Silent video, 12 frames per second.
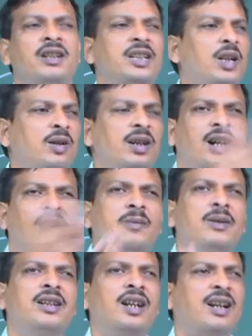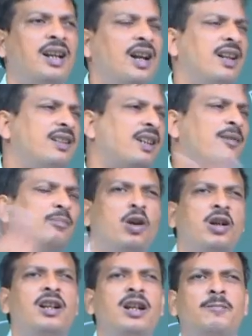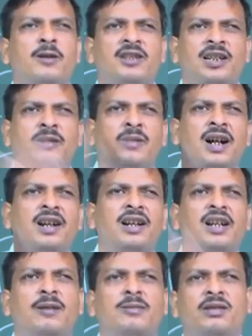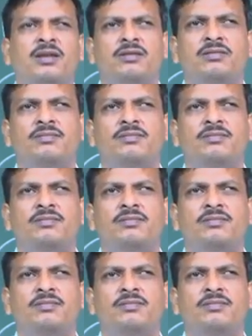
They will come in the class and bodily present, mindly absent.